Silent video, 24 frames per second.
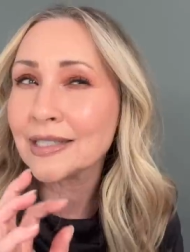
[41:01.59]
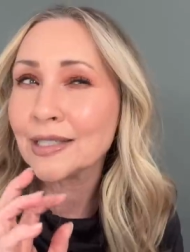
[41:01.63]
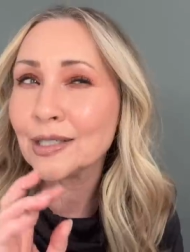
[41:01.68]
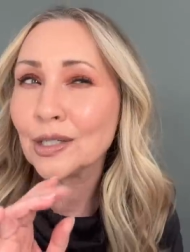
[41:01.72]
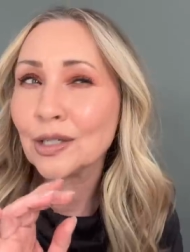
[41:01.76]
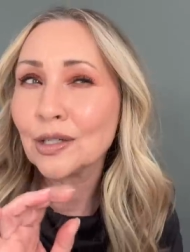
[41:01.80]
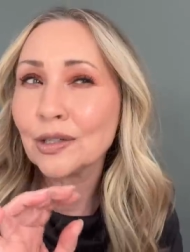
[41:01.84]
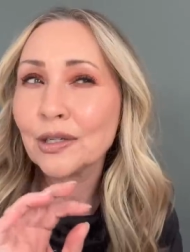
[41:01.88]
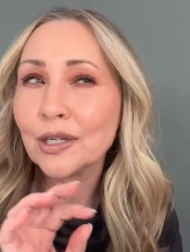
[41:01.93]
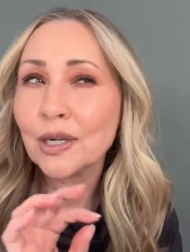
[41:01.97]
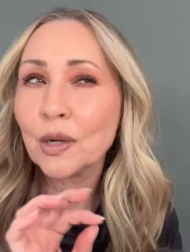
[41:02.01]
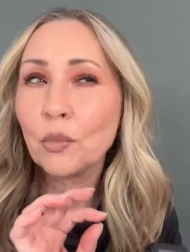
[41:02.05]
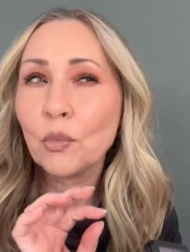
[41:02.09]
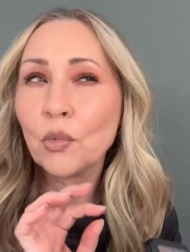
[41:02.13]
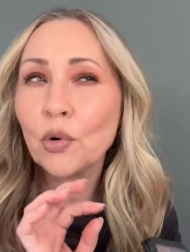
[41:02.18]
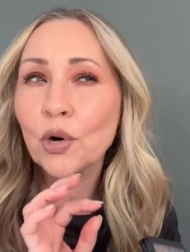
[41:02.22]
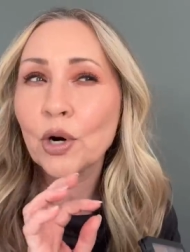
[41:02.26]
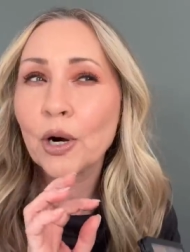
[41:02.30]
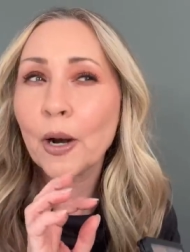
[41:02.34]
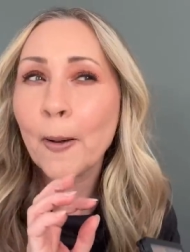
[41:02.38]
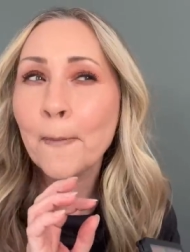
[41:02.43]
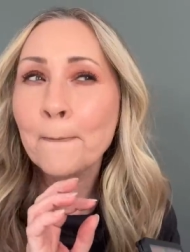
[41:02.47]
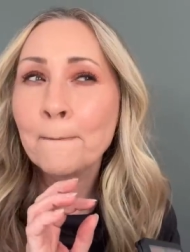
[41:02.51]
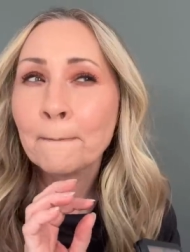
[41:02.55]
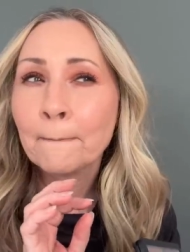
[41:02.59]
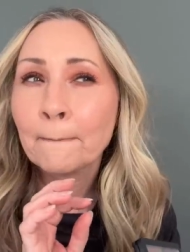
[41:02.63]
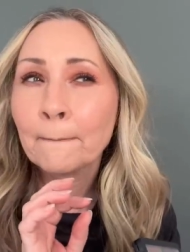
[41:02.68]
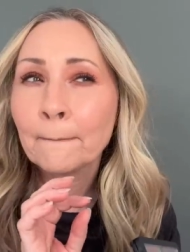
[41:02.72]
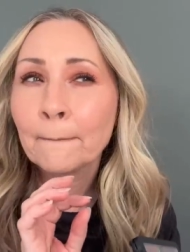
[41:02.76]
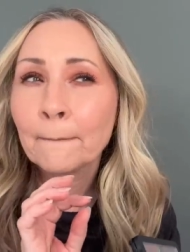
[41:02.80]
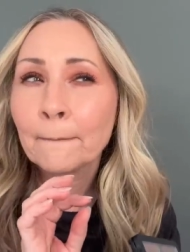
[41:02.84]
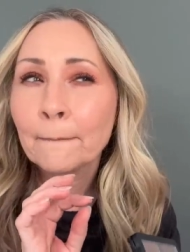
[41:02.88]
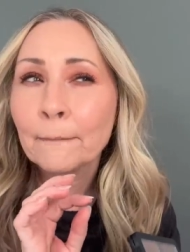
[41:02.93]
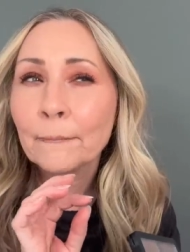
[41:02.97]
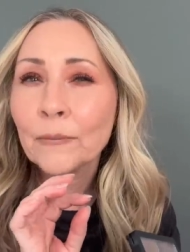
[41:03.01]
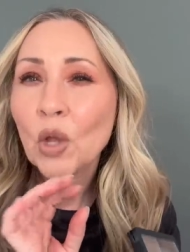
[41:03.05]
going to look more
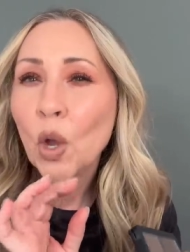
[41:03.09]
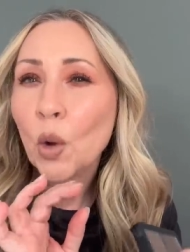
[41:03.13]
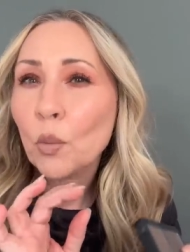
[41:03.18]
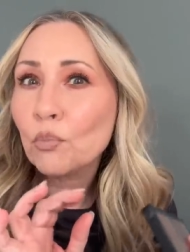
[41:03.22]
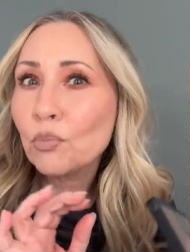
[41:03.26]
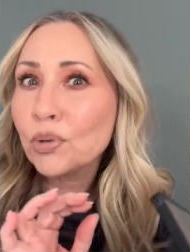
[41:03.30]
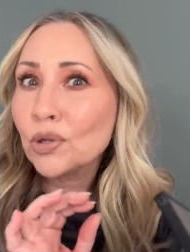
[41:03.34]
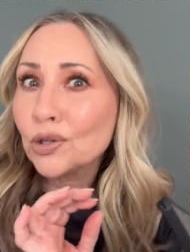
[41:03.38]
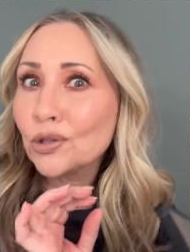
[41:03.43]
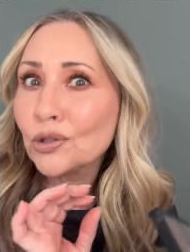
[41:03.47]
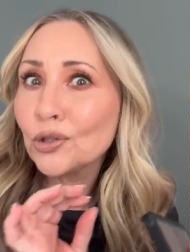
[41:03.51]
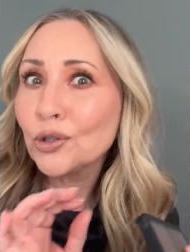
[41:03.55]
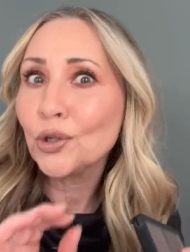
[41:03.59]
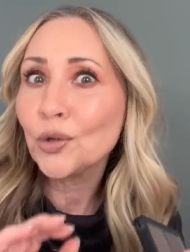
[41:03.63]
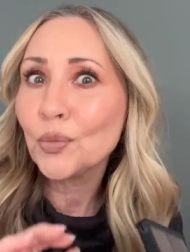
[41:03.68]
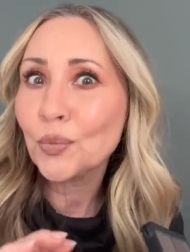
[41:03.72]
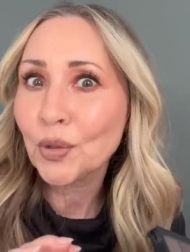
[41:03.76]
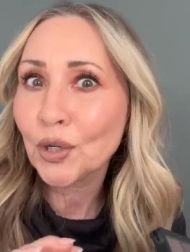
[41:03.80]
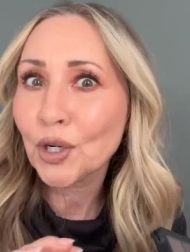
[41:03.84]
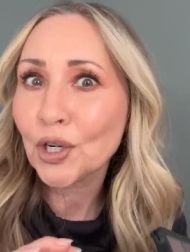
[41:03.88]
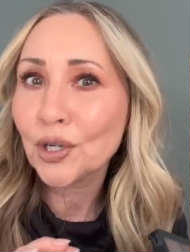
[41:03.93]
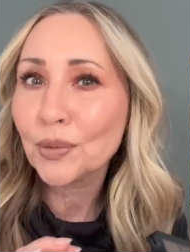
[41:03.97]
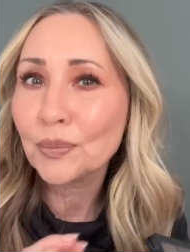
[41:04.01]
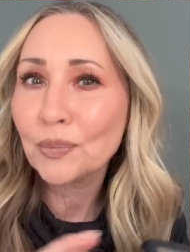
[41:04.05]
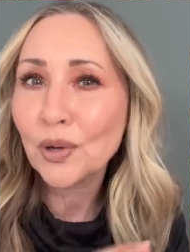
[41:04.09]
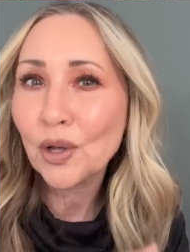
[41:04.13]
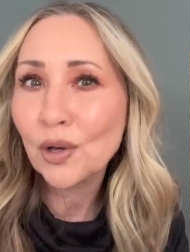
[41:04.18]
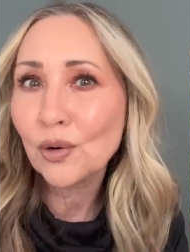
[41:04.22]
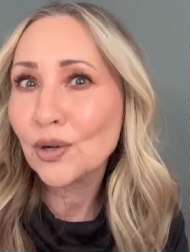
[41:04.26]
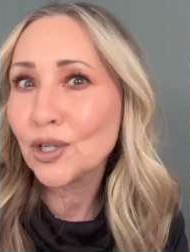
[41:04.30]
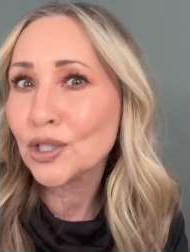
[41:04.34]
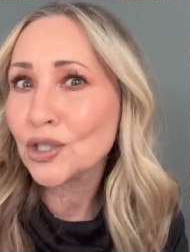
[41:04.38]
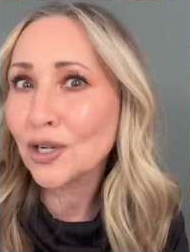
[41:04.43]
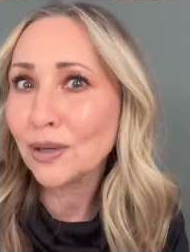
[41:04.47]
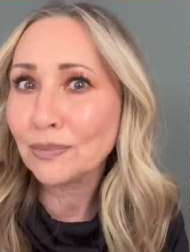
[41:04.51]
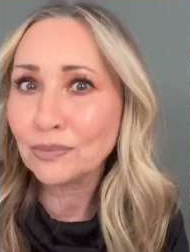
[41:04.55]
blue-purple,
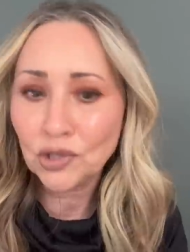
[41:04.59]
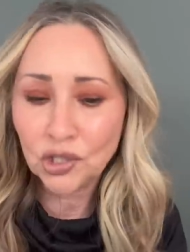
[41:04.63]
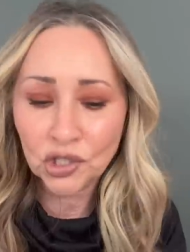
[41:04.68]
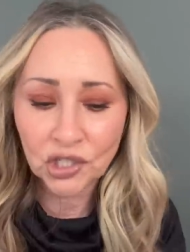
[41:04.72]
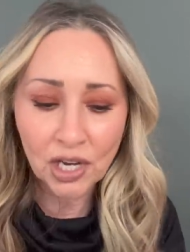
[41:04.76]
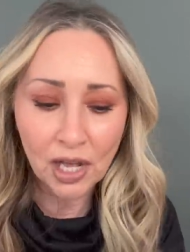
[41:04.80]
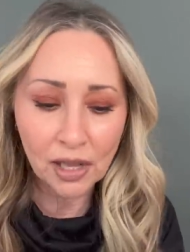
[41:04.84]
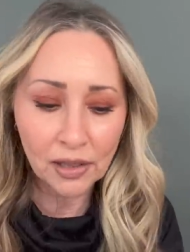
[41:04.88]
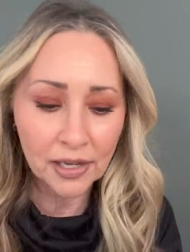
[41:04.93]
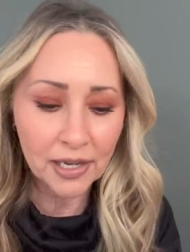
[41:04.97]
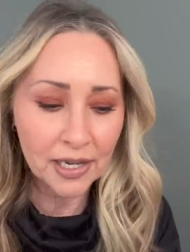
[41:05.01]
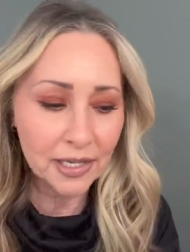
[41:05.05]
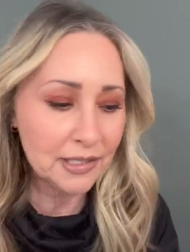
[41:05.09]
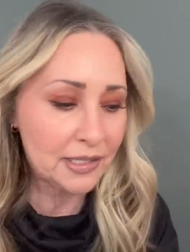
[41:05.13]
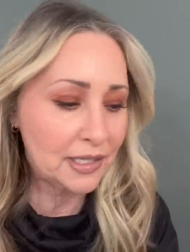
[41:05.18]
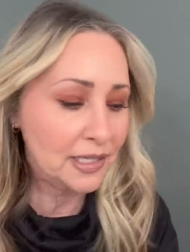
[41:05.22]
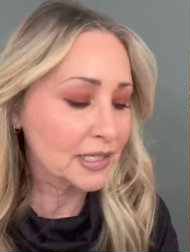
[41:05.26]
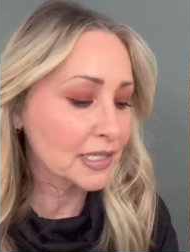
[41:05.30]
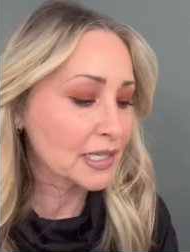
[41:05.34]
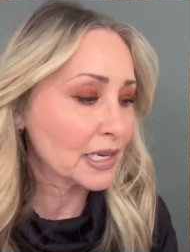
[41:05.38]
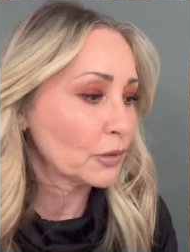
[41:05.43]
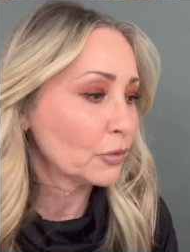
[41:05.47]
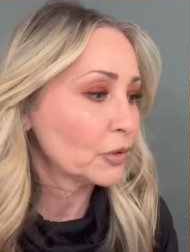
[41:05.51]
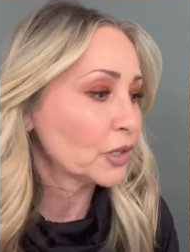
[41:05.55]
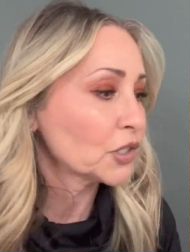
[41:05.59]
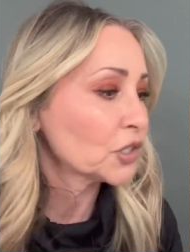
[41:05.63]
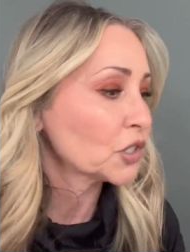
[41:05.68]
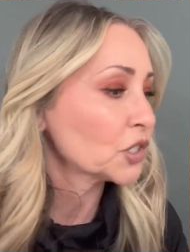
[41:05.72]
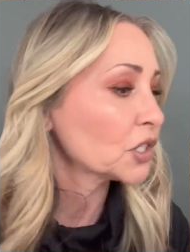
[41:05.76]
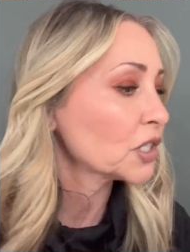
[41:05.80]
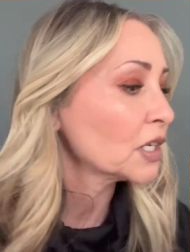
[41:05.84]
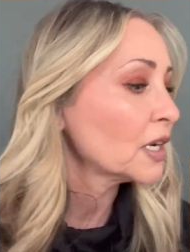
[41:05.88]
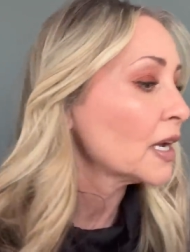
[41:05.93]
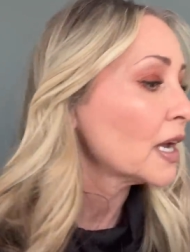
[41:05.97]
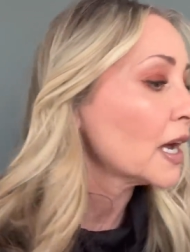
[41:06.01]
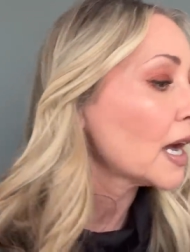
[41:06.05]
which I'm jealous because I wish